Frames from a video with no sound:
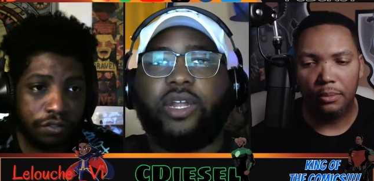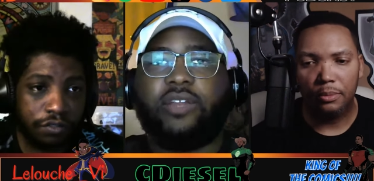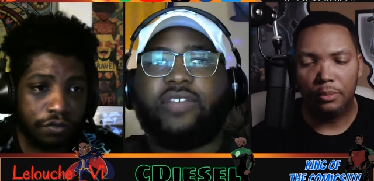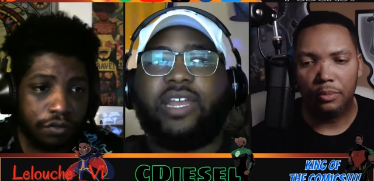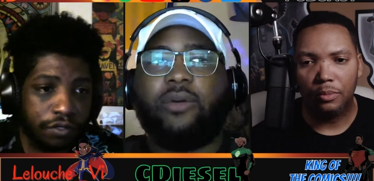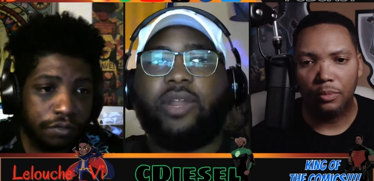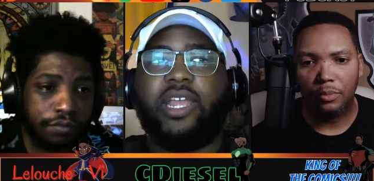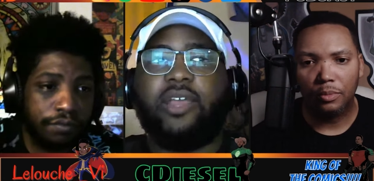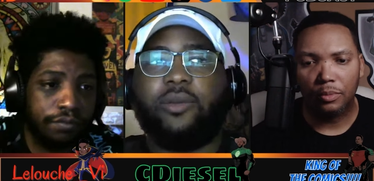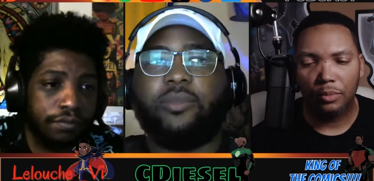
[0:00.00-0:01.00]
Speaker 1: insight on
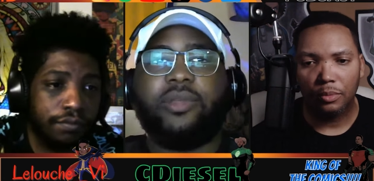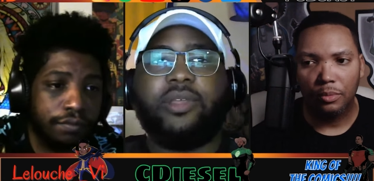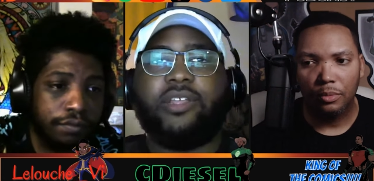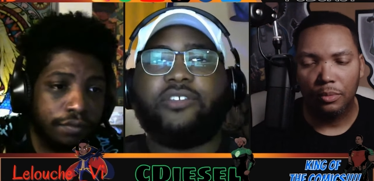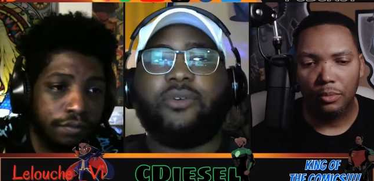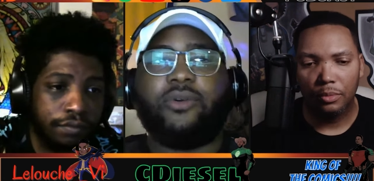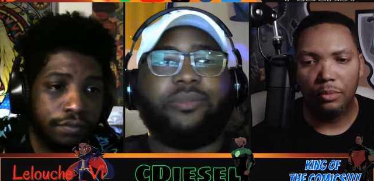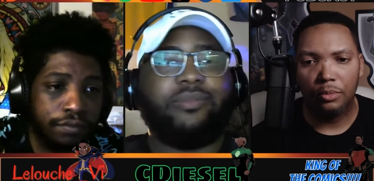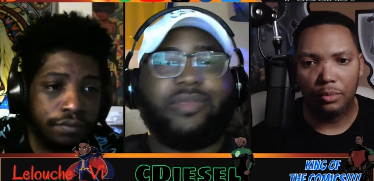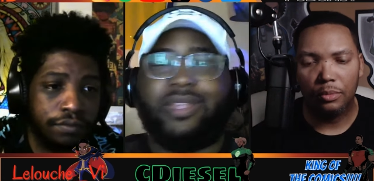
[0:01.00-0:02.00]
him. So
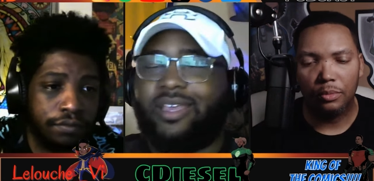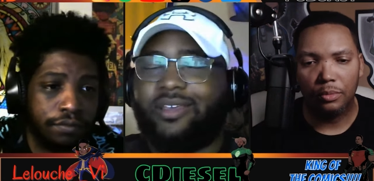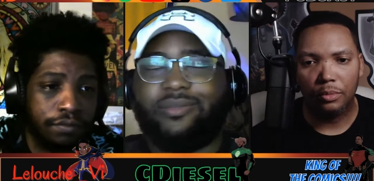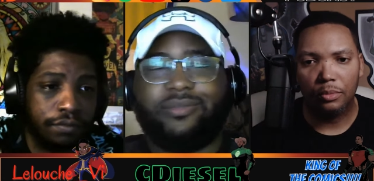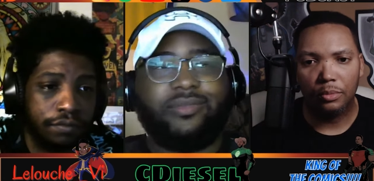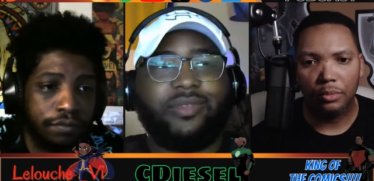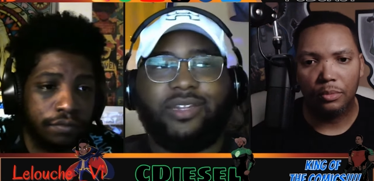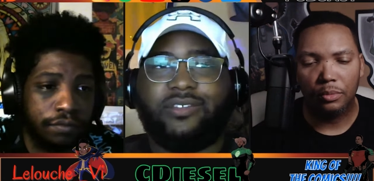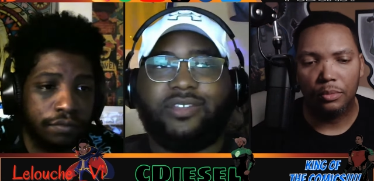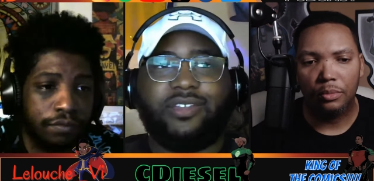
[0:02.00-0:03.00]
yeah,
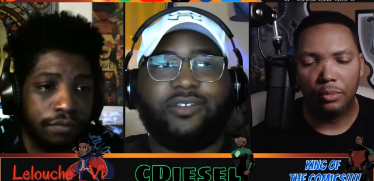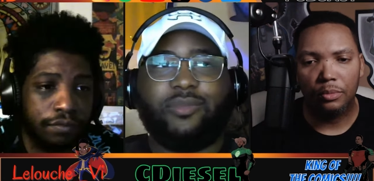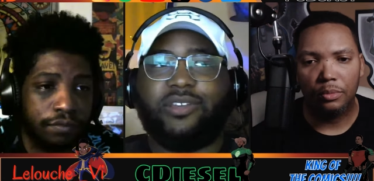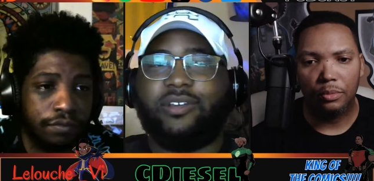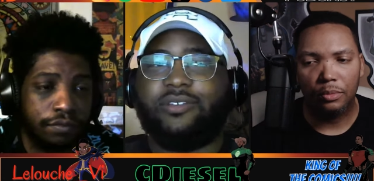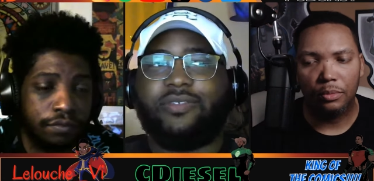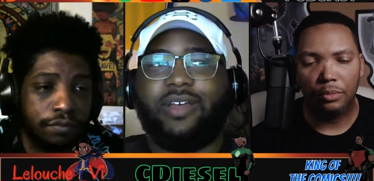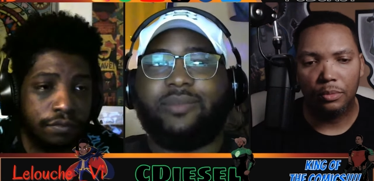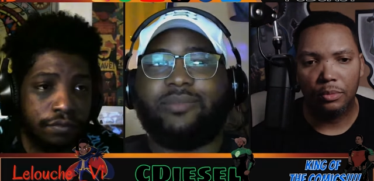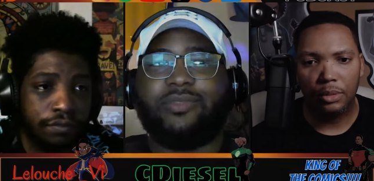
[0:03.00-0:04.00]
it's it's gonna be tough.
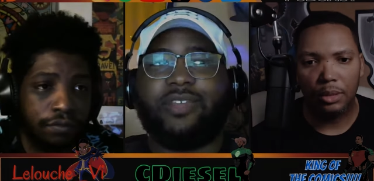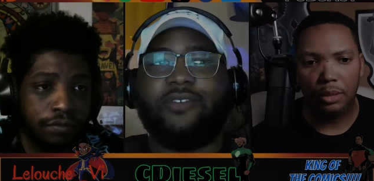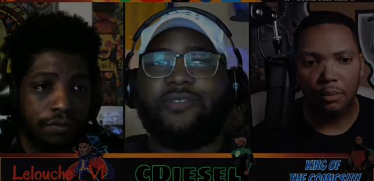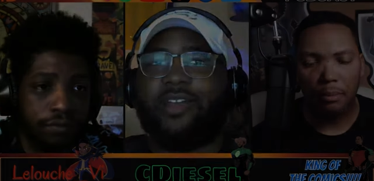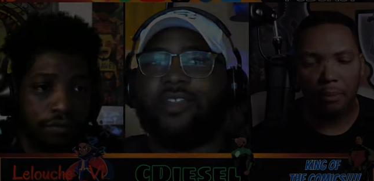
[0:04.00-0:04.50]
I'm terrified